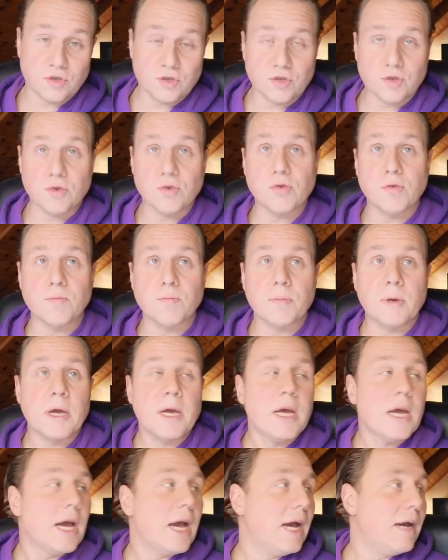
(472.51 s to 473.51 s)
True.
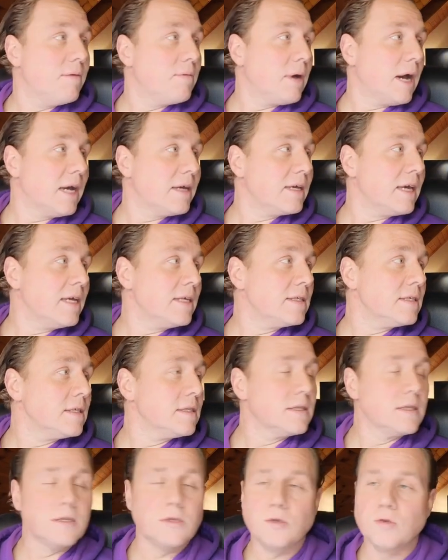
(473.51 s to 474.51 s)
I guess
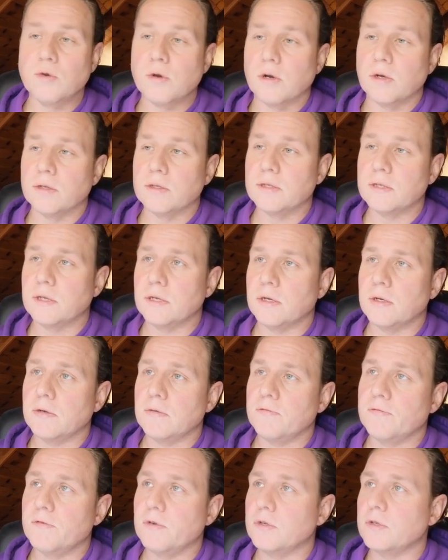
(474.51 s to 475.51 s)
it's a nuance.
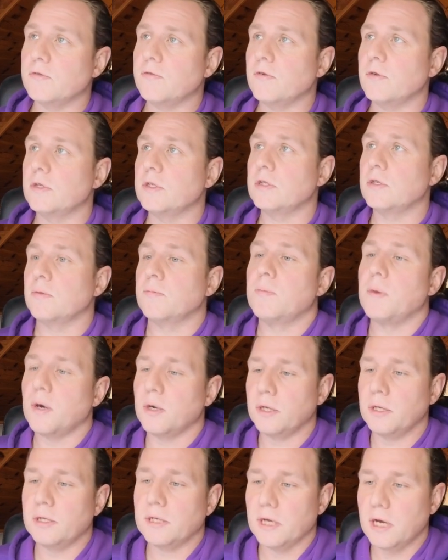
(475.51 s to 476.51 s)
First of all, it's your
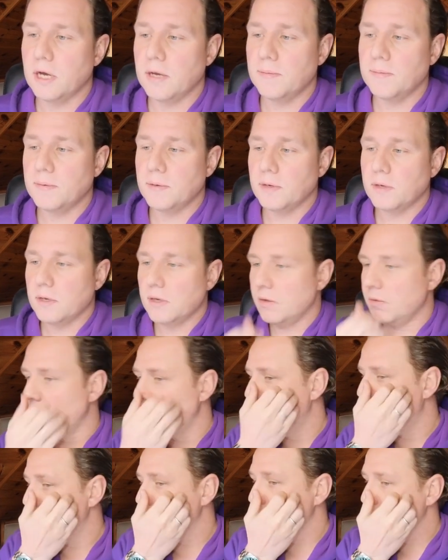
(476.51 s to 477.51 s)
body type.
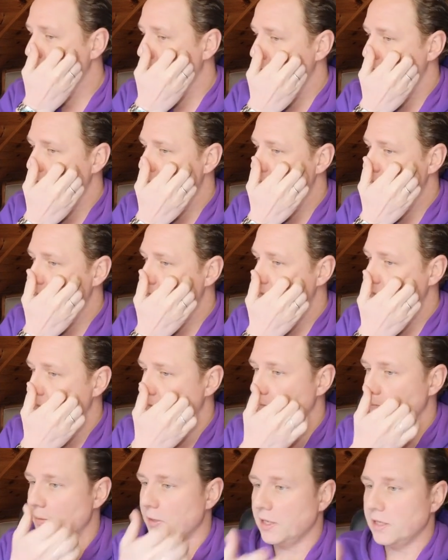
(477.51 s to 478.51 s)
What
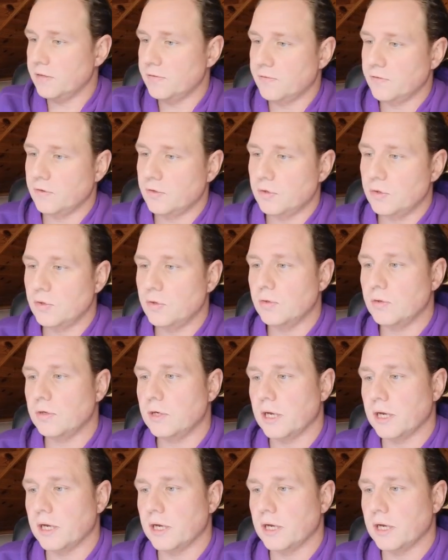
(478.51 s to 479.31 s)
plays for you?